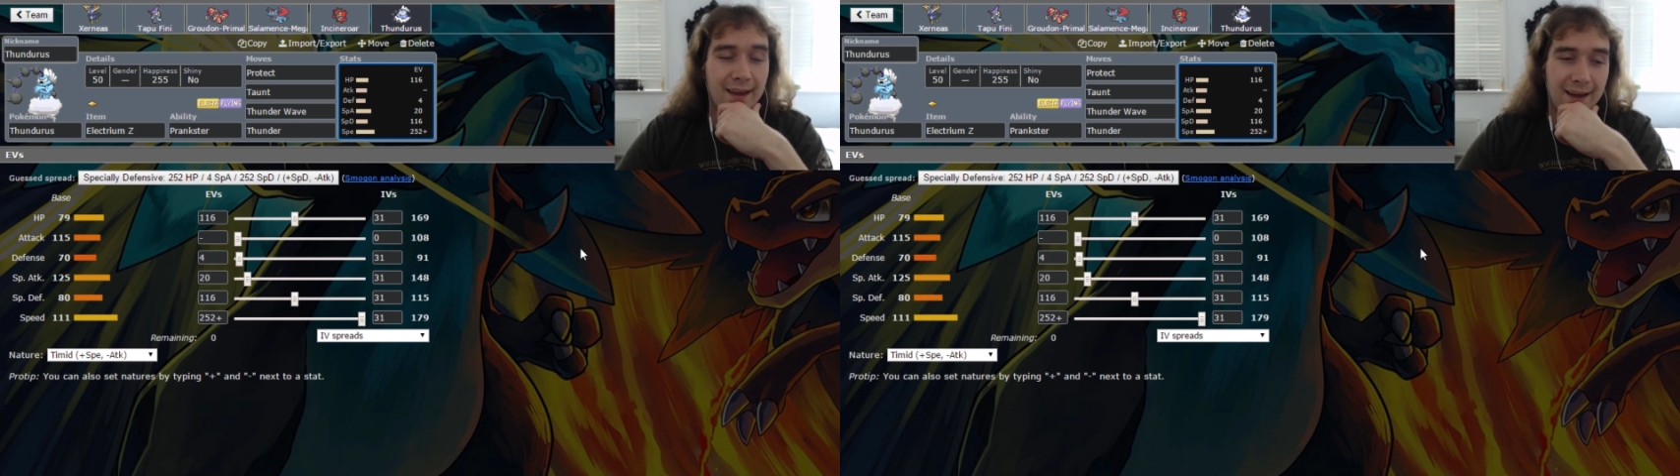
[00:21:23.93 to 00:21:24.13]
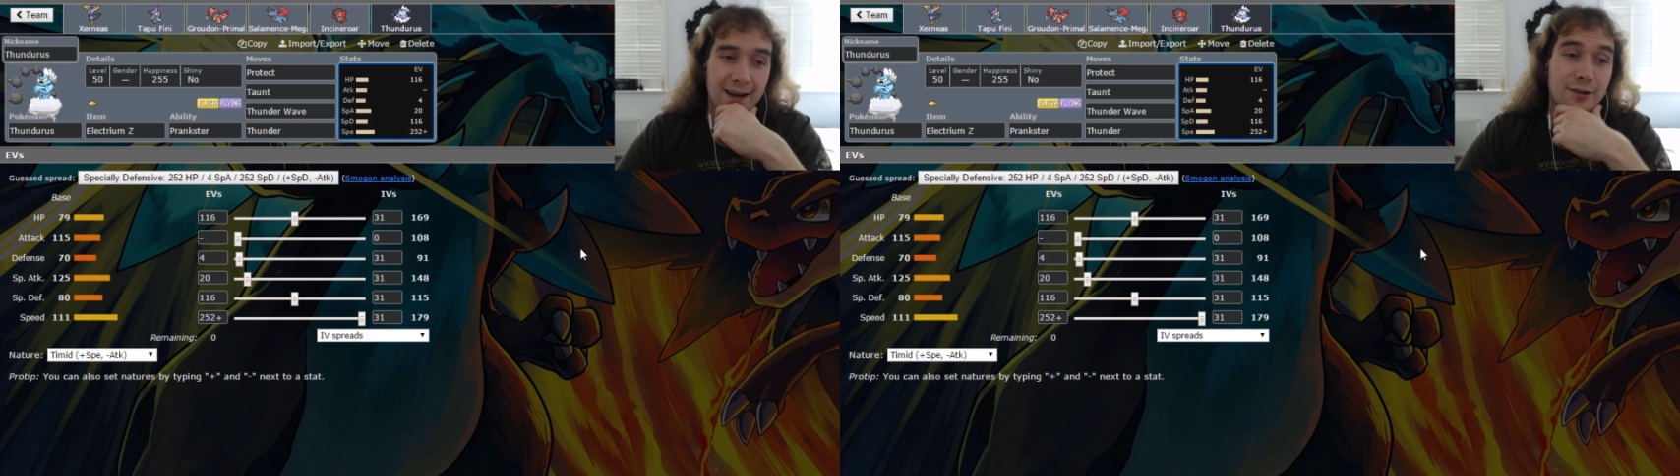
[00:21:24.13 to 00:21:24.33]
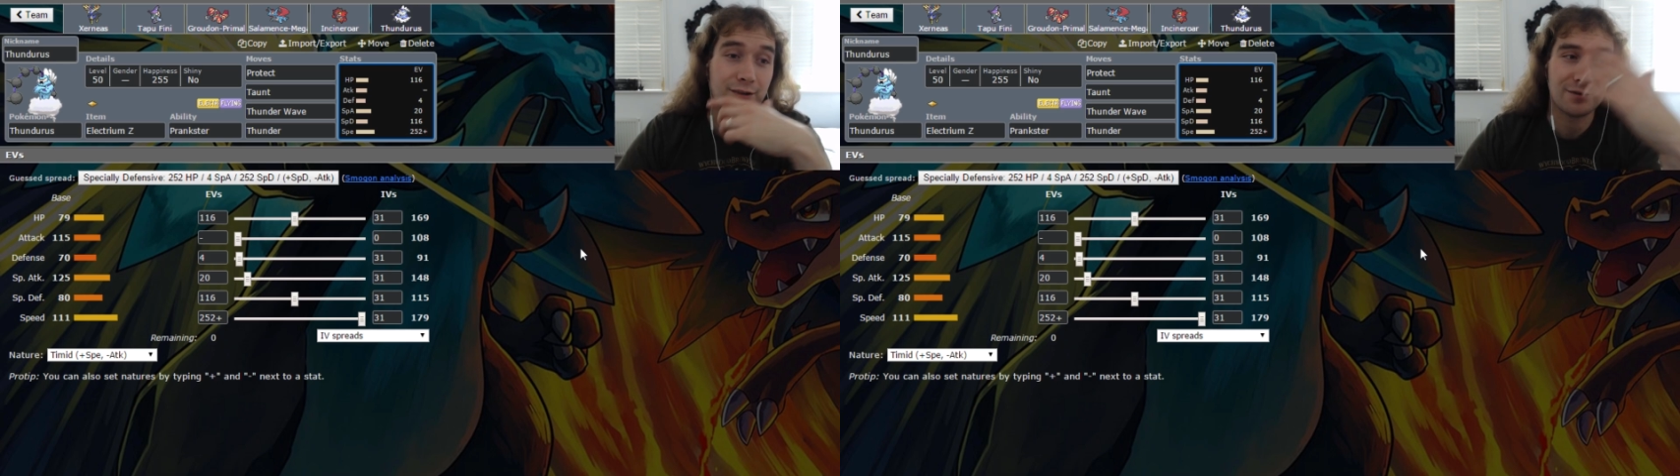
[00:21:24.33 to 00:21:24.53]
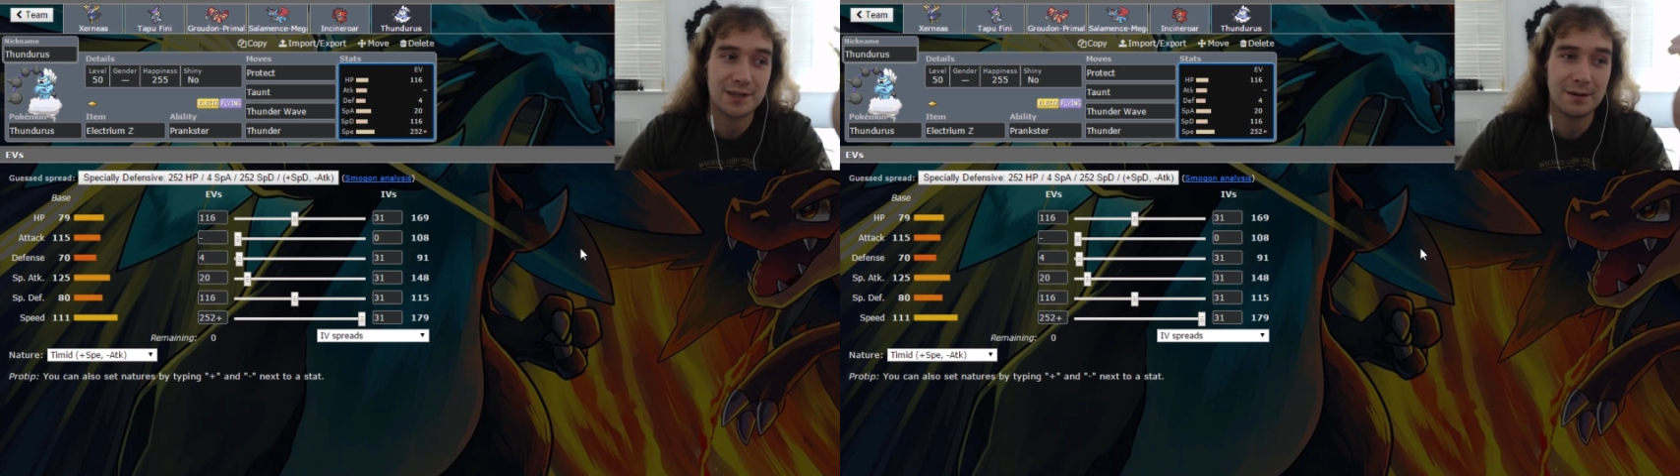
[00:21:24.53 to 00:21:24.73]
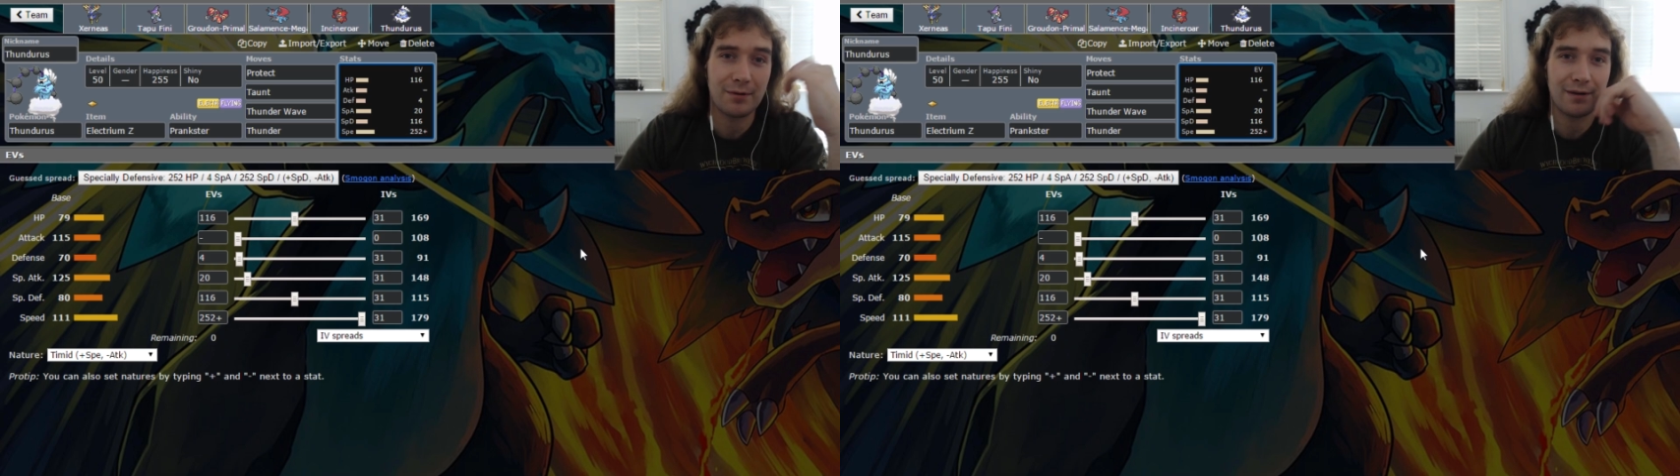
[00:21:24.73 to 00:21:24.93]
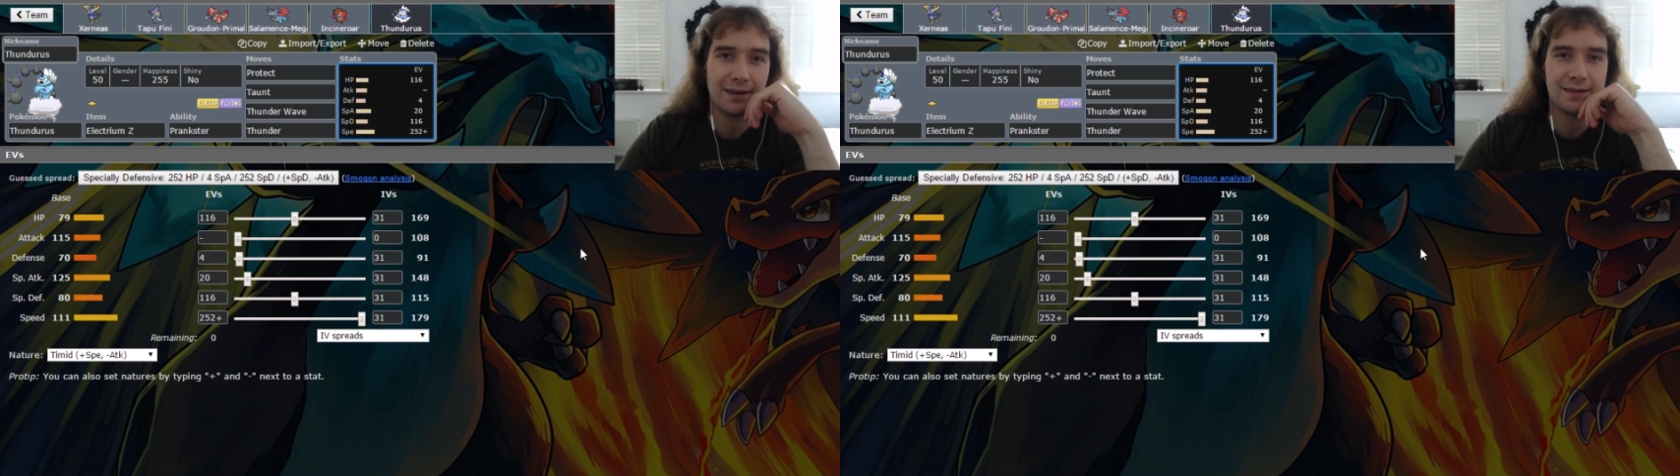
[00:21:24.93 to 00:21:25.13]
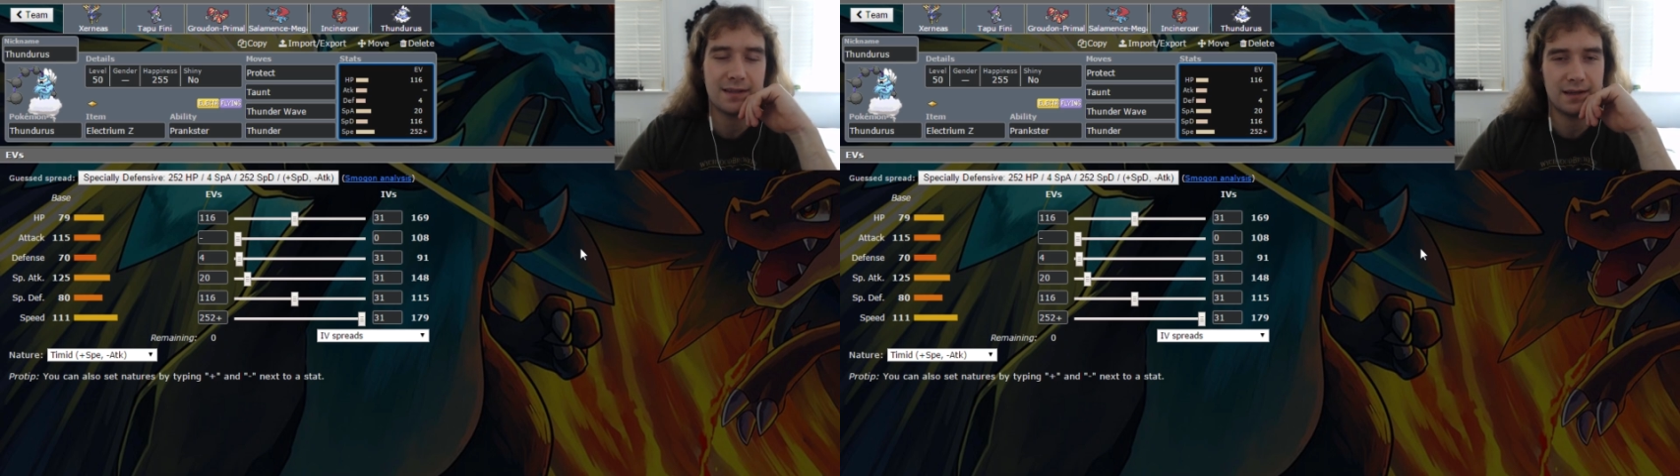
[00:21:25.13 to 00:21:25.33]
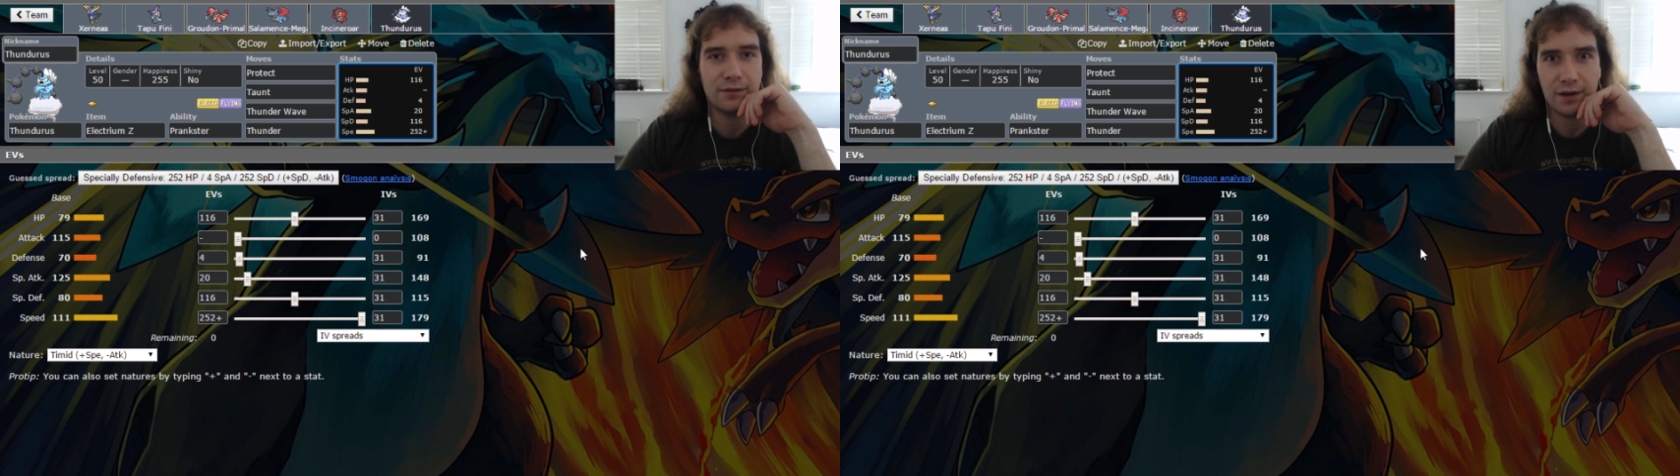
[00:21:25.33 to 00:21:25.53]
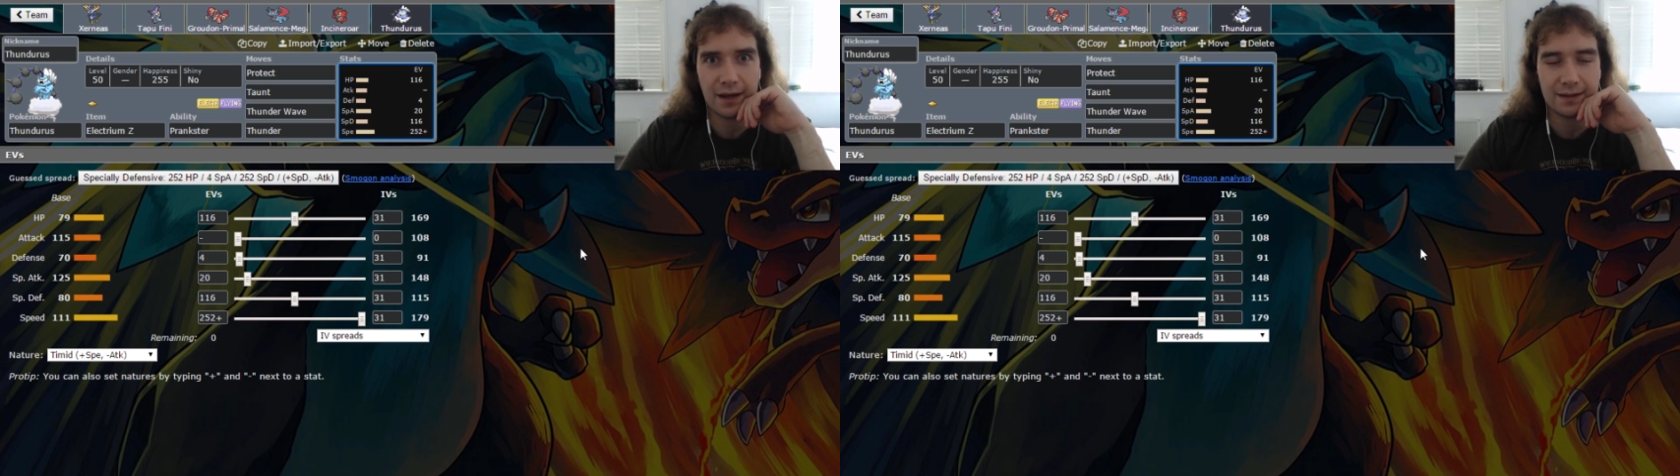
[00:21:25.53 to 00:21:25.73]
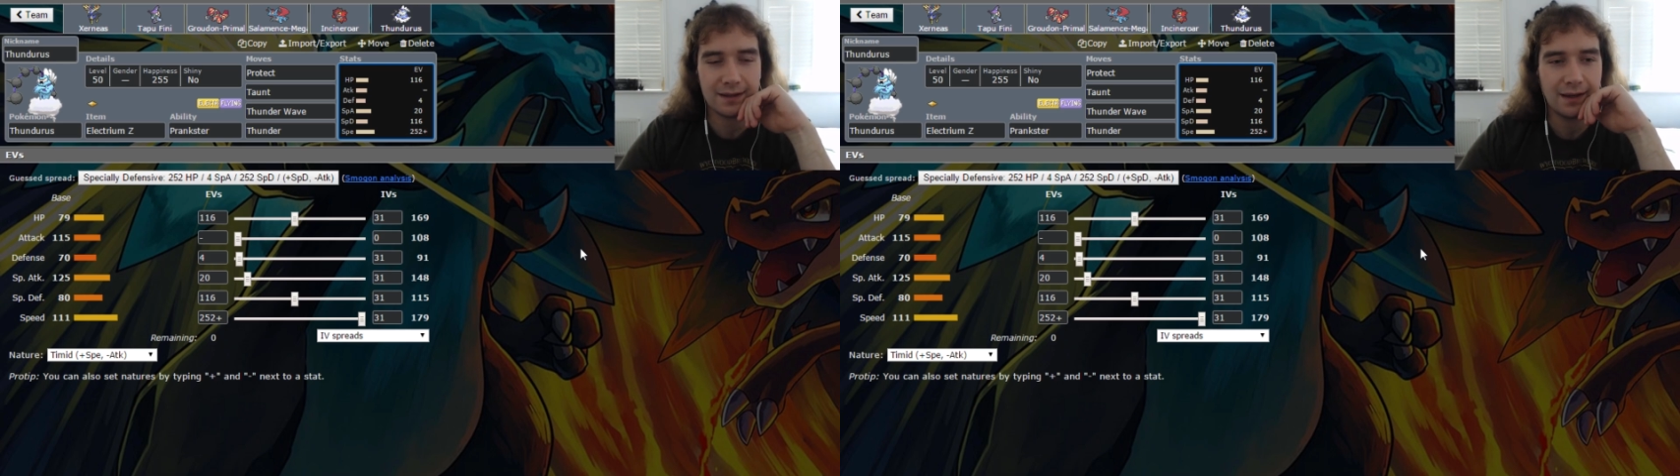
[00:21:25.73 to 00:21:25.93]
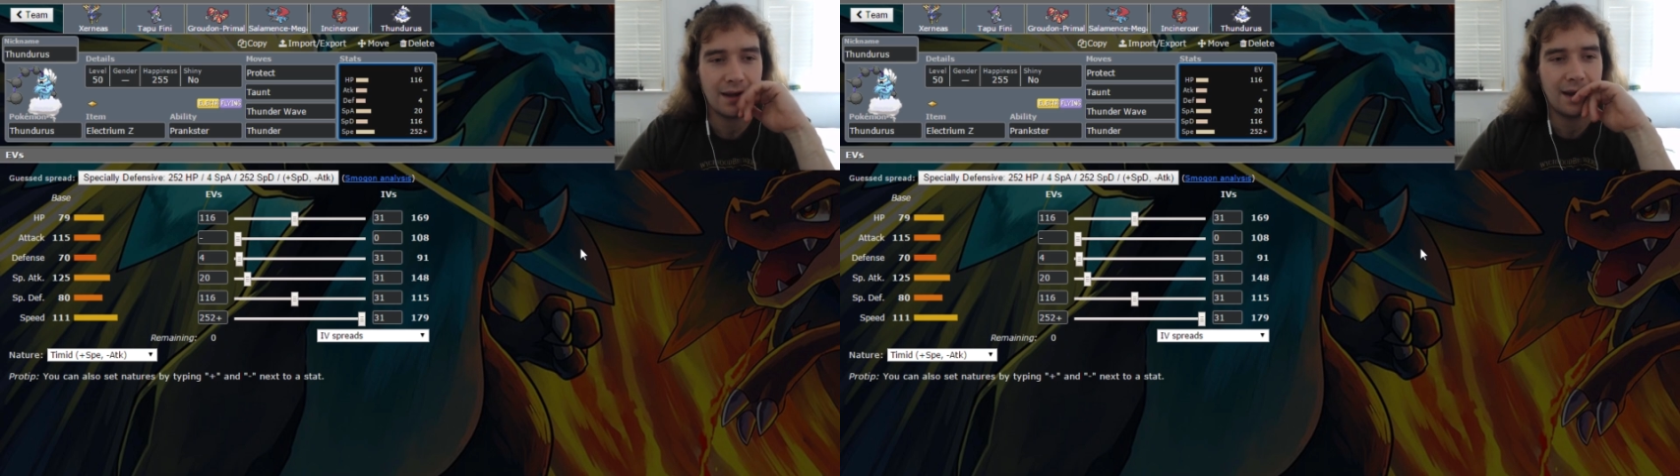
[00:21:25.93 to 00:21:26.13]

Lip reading: and obviously a paralysis if you hit it,